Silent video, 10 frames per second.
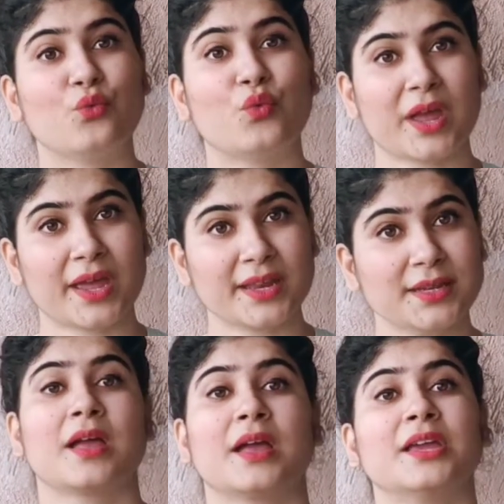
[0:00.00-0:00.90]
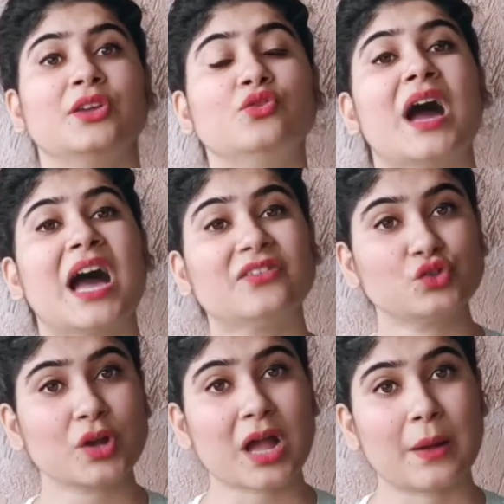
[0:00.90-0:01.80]
where you have
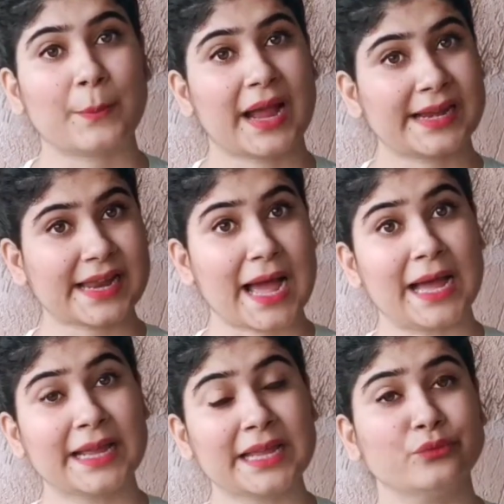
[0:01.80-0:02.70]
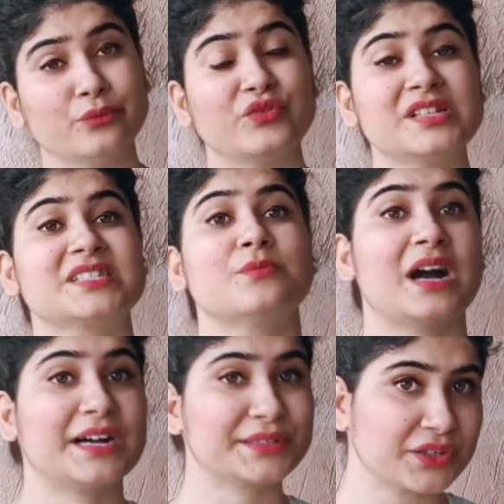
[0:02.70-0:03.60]
to combine I am with some
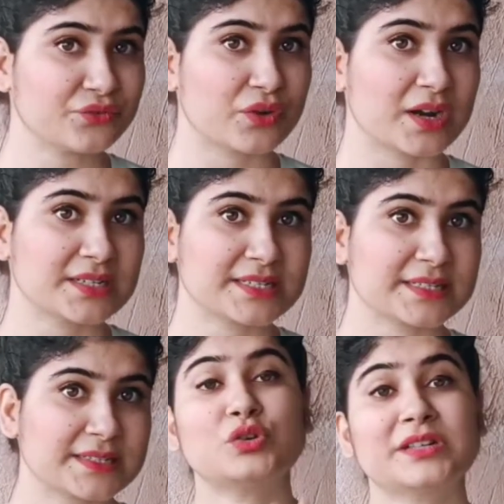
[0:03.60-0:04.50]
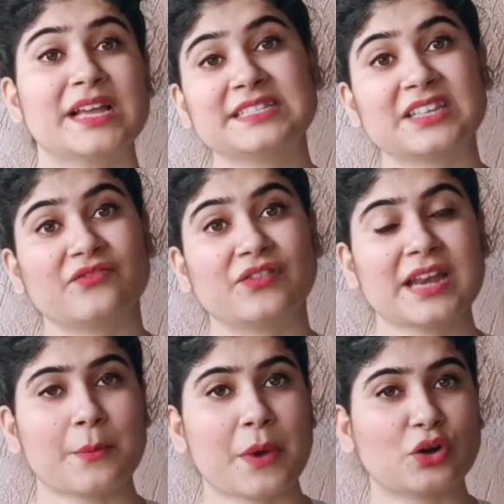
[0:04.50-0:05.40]
other words to tell someone
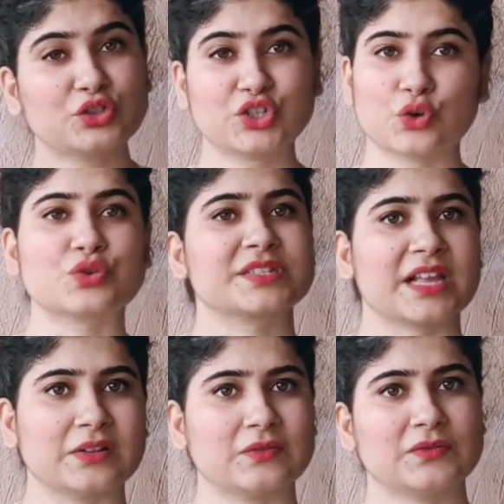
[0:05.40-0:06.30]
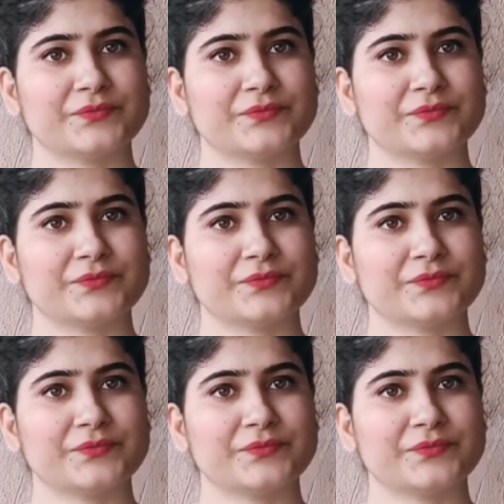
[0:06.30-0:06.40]
about yourself.